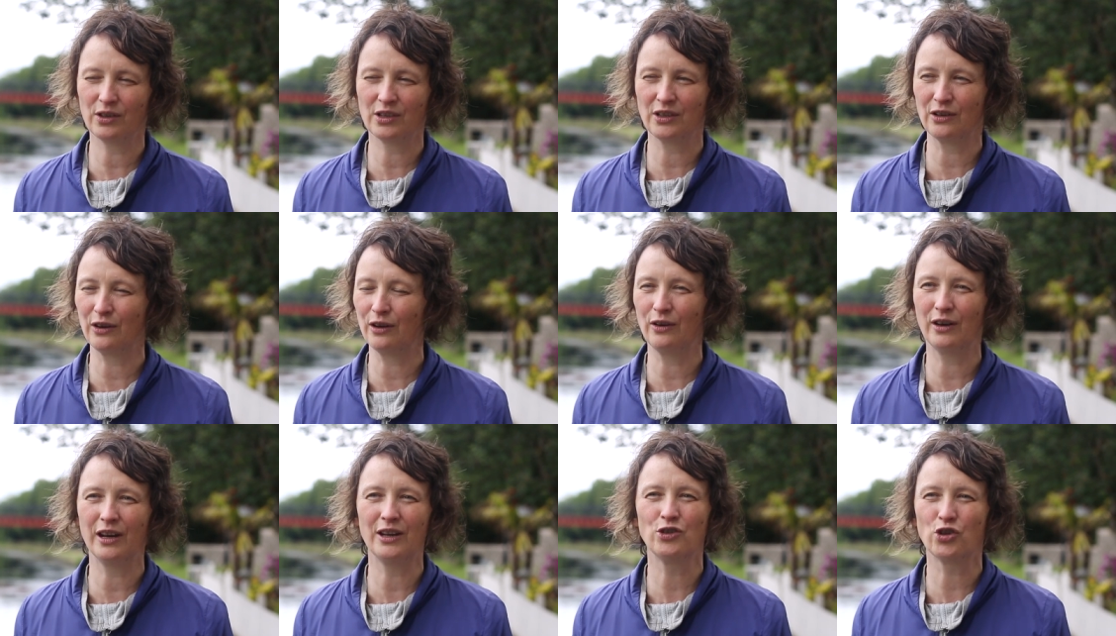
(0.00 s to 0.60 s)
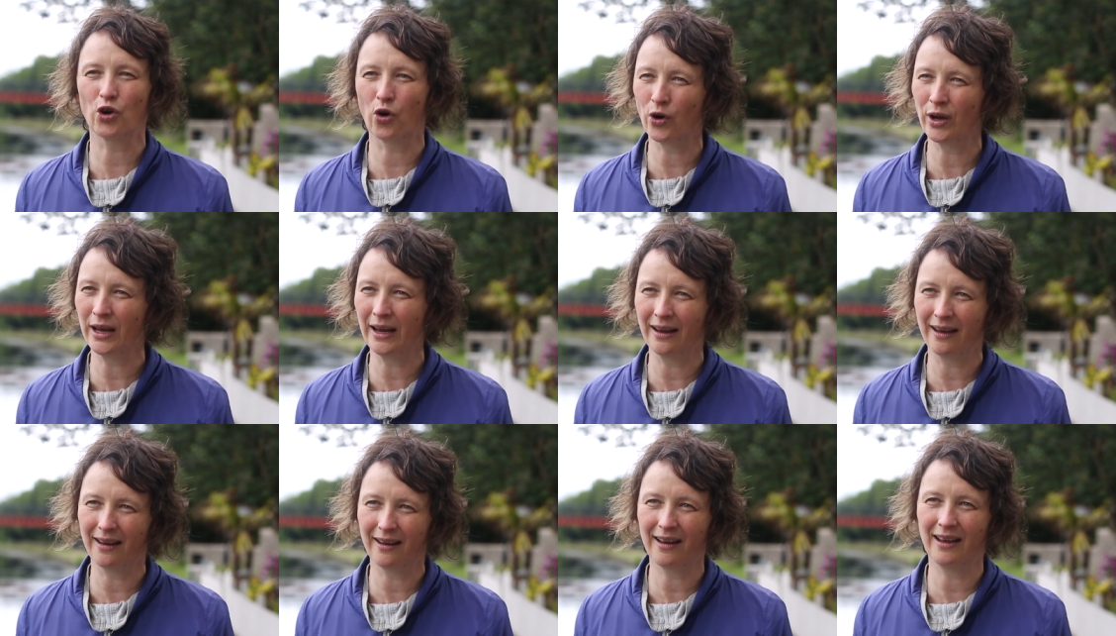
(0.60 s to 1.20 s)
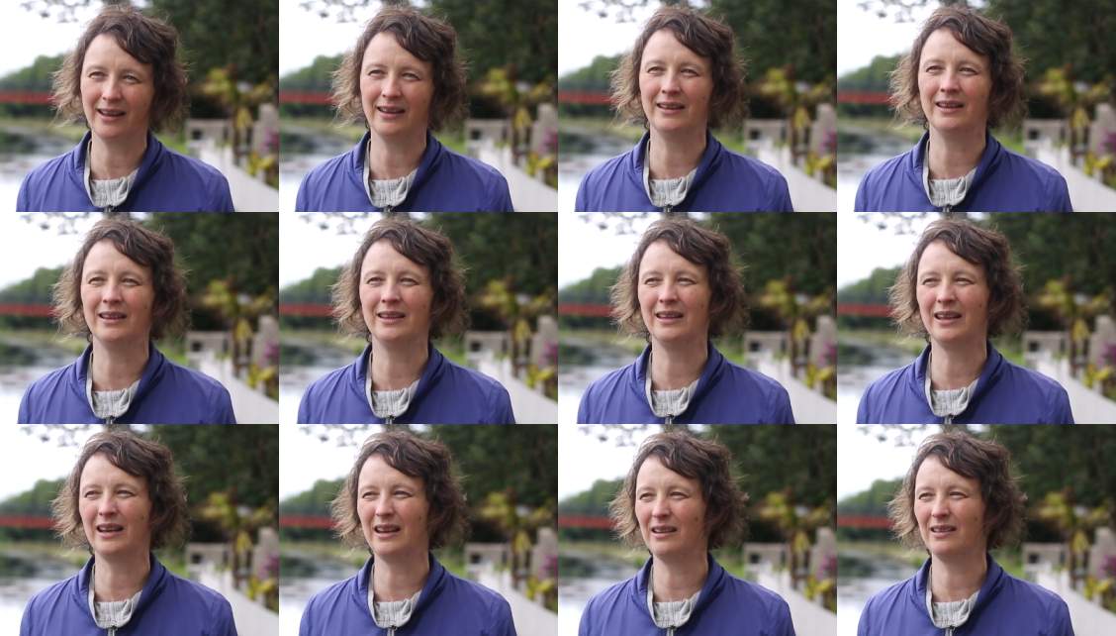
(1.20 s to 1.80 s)
enjoy it,
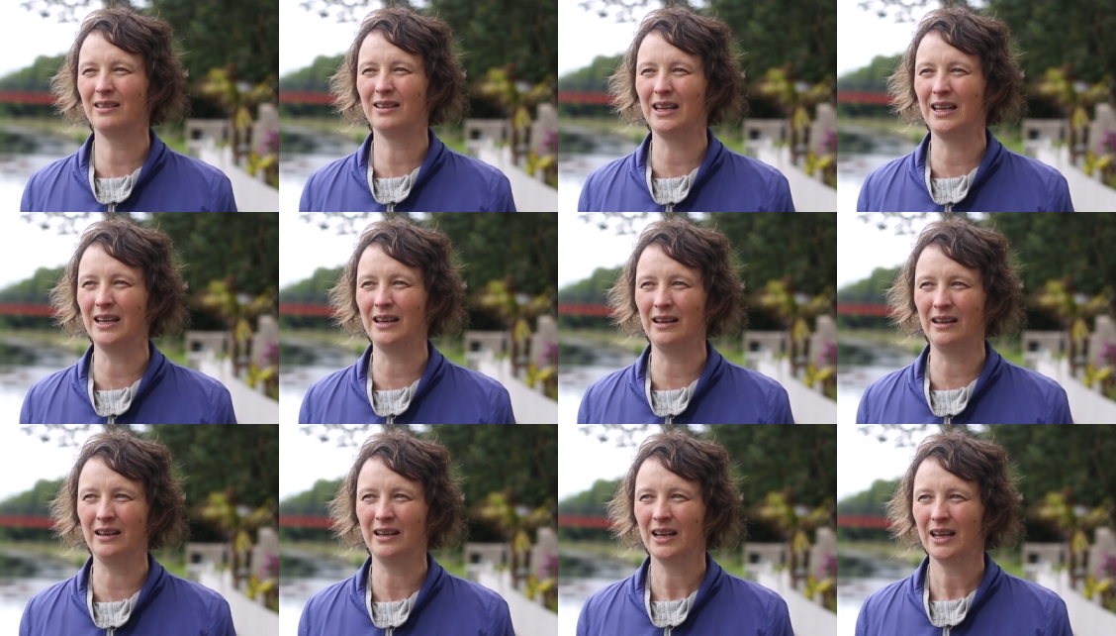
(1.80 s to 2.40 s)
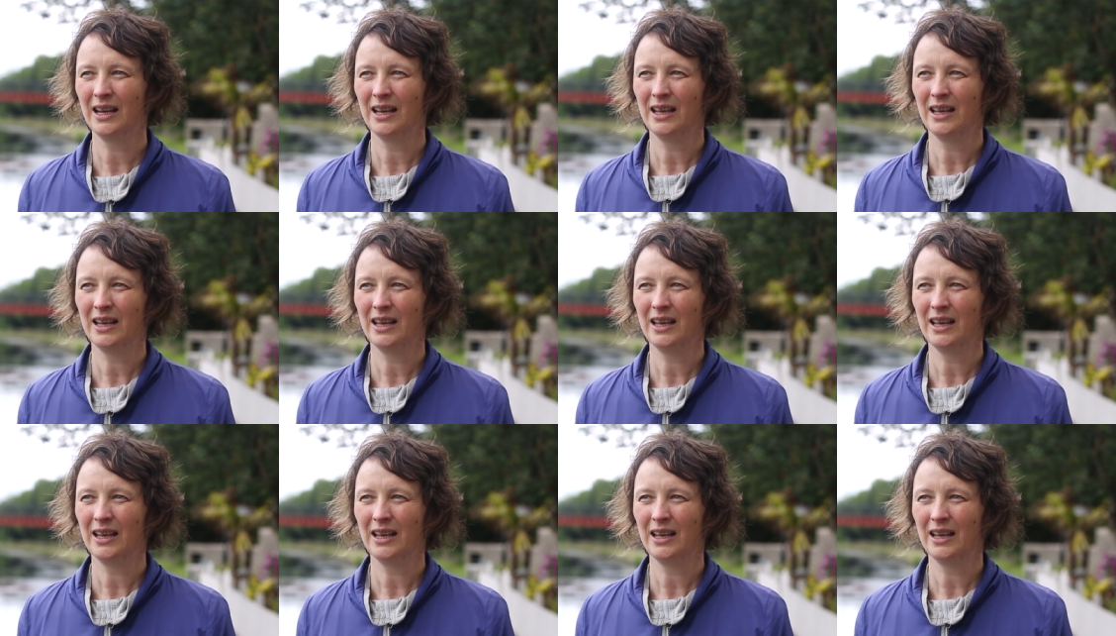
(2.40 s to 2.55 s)
and they